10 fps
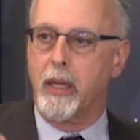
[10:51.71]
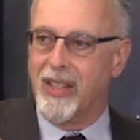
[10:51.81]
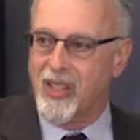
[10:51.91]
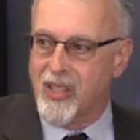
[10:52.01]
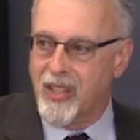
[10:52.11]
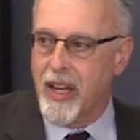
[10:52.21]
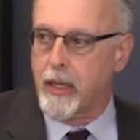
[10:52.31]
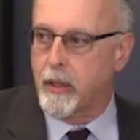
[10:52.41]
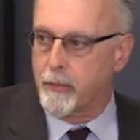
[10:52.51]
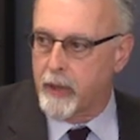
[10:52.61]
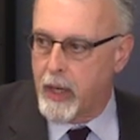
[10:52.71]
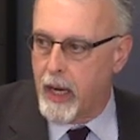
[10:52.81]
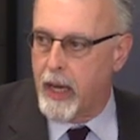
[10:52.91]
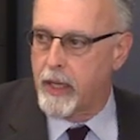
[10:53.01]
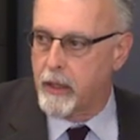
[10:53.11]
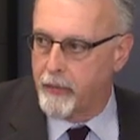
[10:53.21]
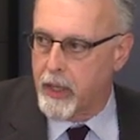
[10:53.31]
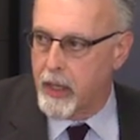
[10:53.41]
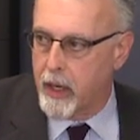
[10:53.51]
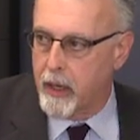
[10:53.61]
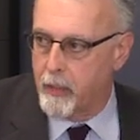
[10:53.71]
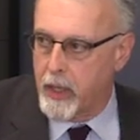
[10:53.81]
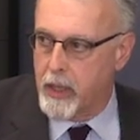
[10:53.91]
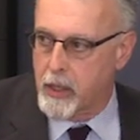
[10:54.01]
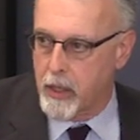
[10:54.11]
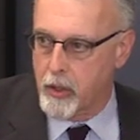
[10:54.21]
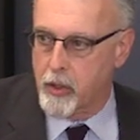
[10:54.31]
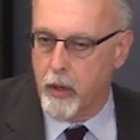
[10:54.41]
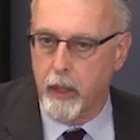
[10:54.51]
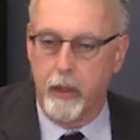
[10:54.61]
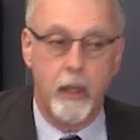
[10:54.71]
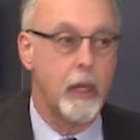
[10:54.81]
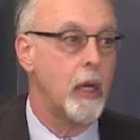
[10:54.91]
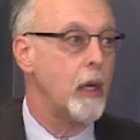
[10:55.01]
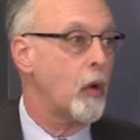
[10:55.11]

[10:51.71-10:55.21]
a distinctive kind of economy is constructed.